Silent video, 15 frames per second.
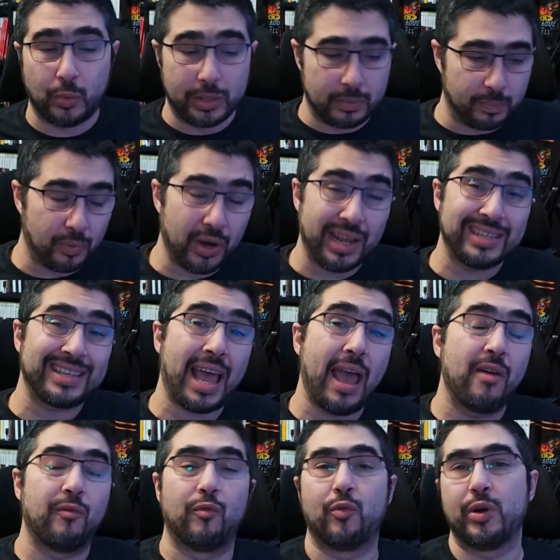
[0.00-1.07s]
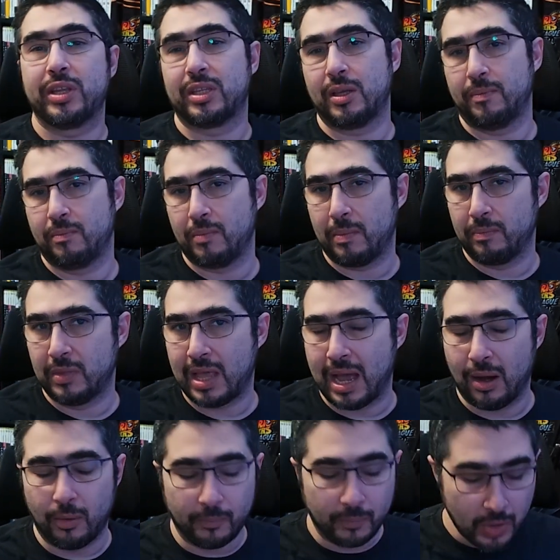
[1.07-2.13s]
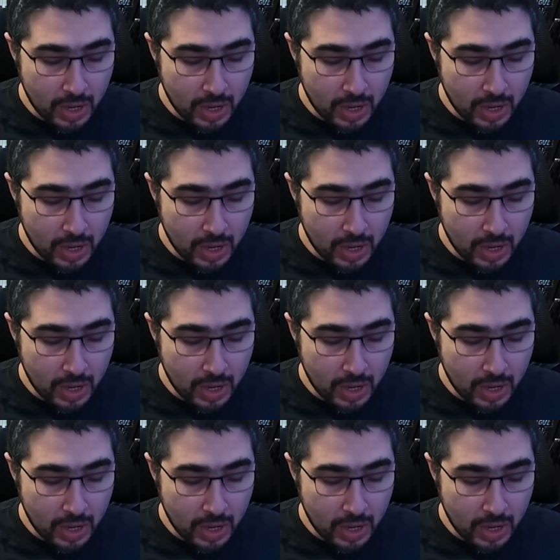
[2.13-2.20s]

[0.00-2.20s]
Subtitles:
which brings everything down.